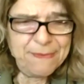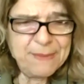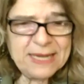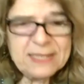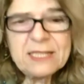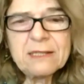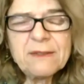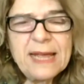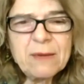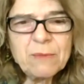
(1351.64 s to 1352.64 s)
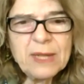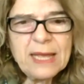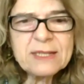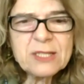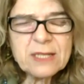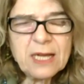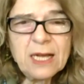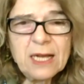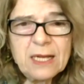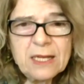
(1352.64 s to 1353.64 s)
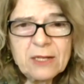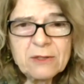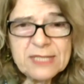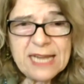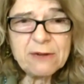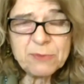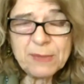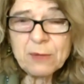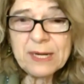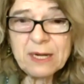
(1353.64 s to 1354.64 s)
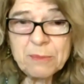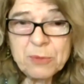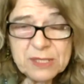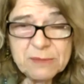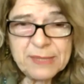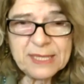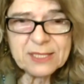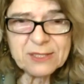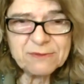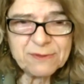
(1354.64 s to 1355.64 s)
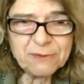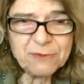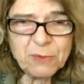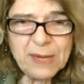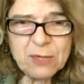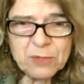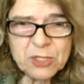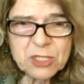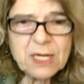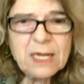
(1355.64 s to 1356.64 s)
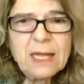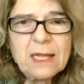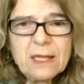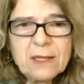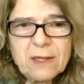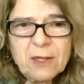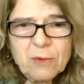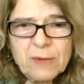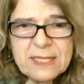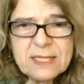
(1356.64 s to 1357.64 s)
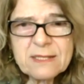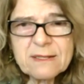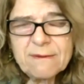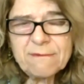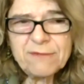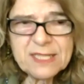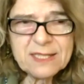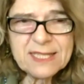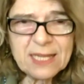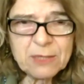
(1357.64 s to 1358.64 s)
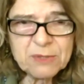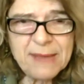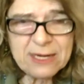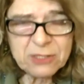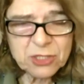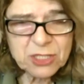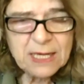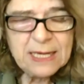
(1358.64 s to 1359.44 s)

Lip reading: But until then, we had tariffs being quite an important part of the way in which the US fiscal side was managed.